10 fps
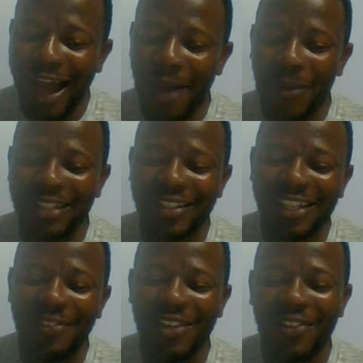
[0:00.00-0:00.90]
I'm going to
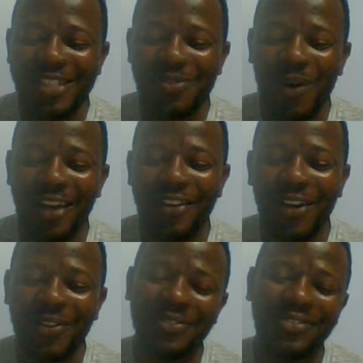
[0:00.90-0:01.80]
give you this one
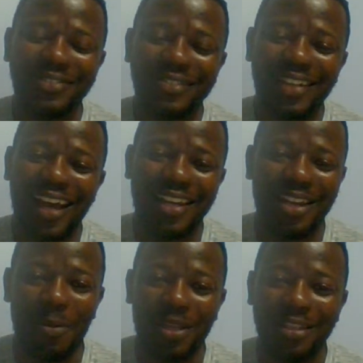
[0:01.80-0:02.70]
now, and
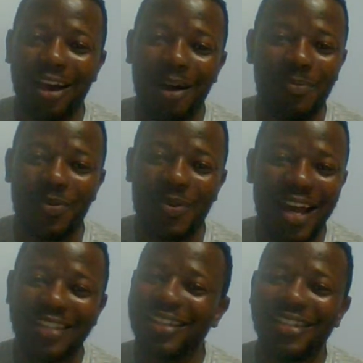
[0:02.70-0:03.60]
then I'm going to hop
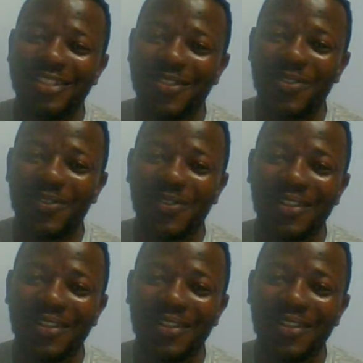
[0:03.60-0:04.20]
right into